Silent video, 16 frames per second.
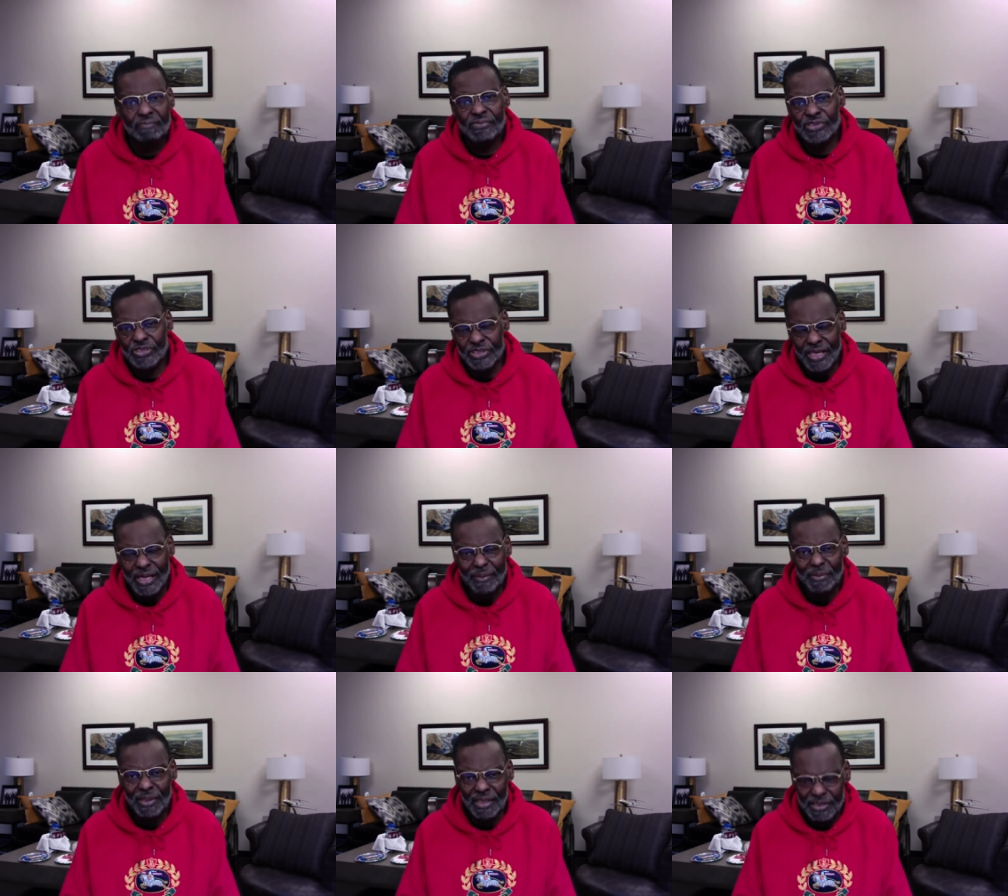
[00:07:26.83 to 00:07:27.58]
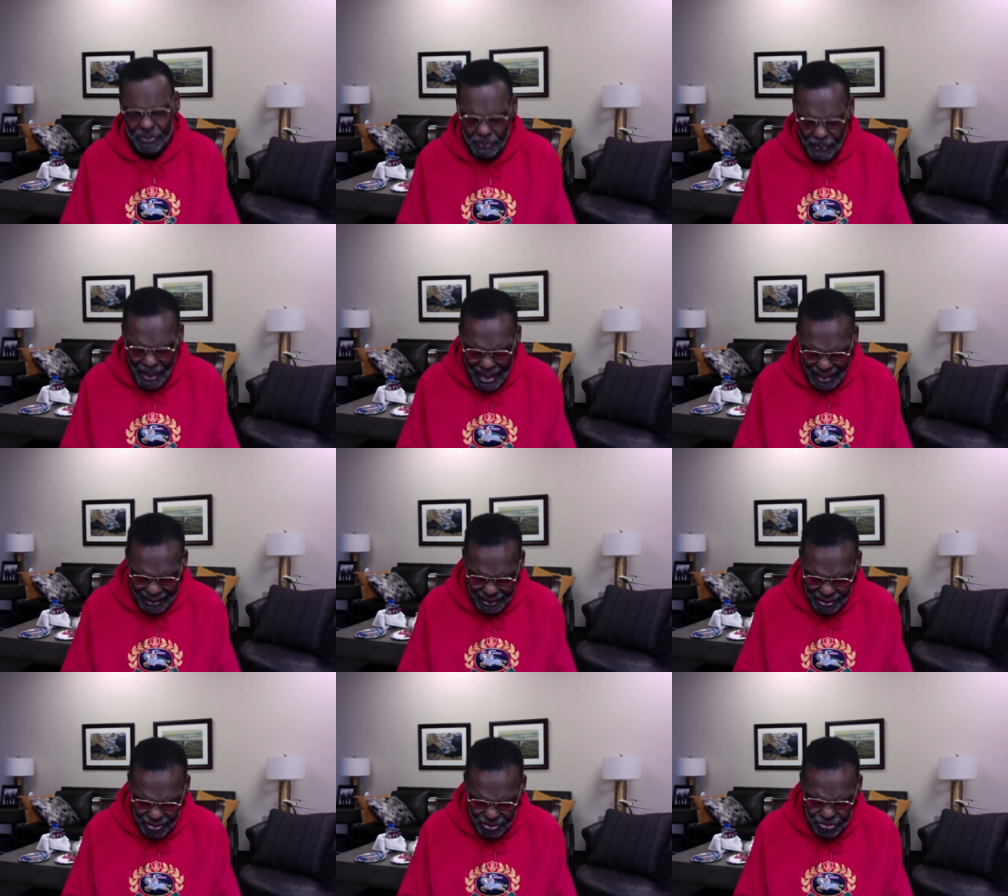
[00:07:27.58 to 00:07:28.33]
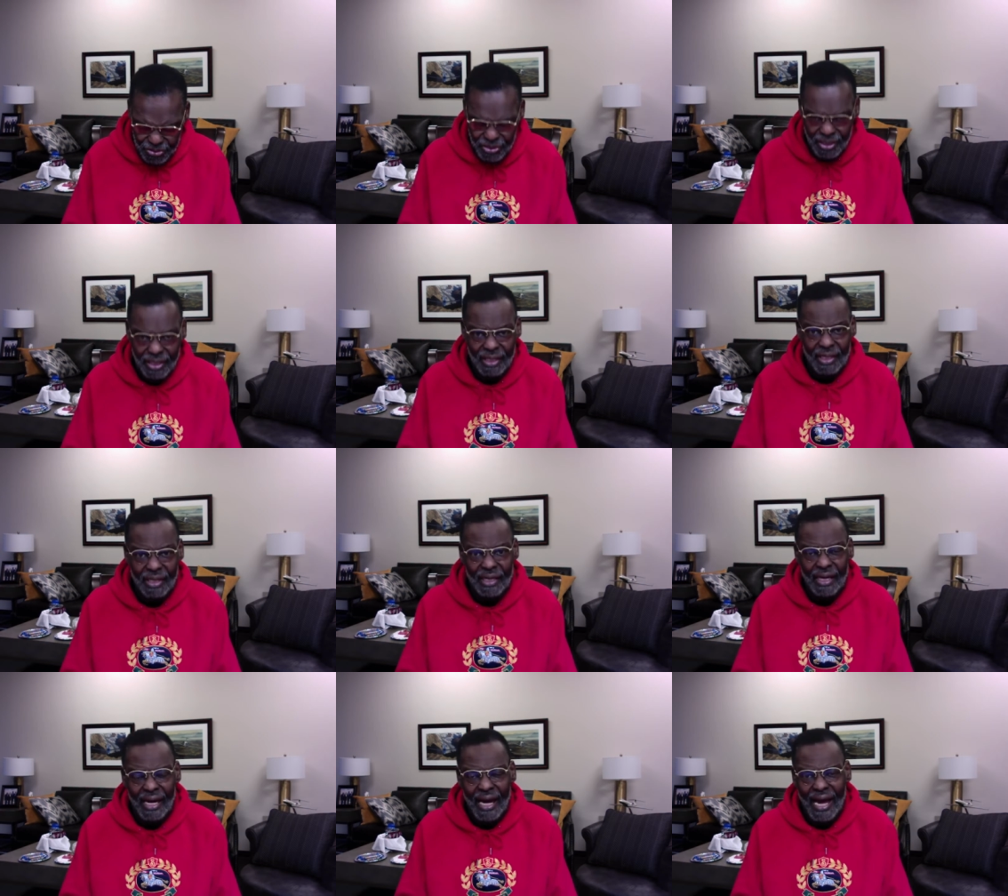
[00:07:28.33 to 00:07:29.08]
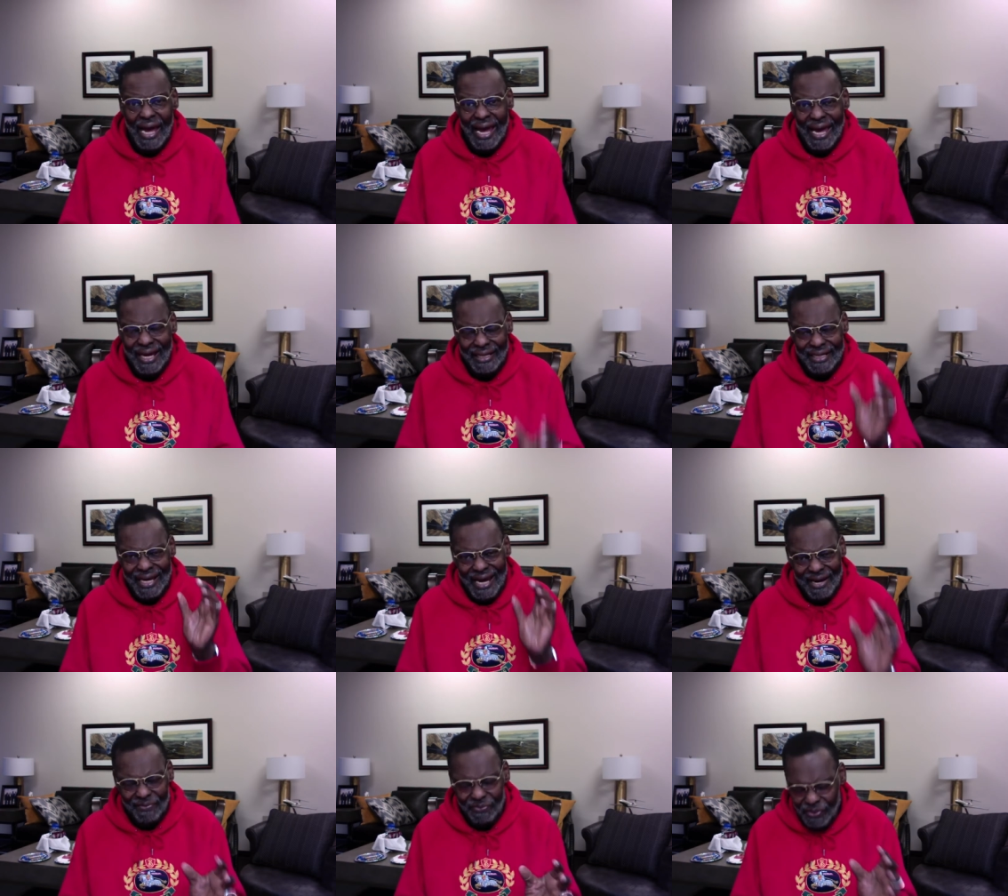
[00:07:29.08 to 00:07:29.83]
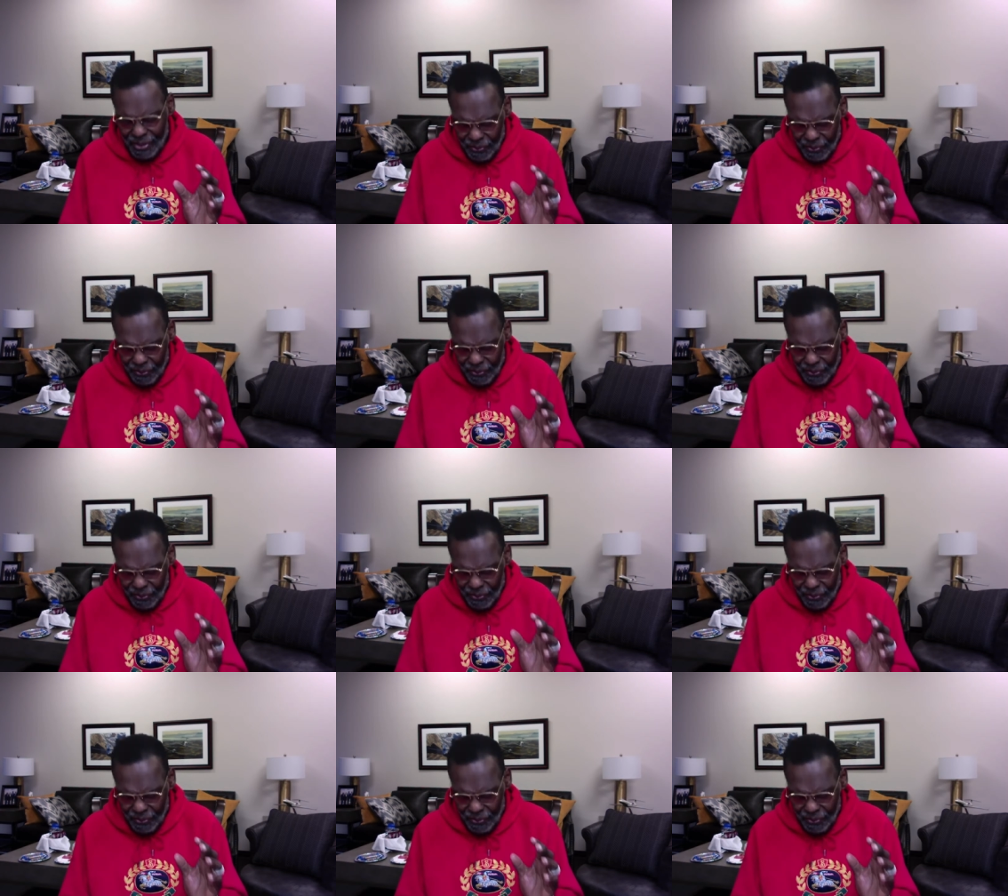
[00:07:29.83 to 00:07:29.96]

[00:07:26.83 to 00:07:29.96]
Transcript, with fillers: stimulus package, and every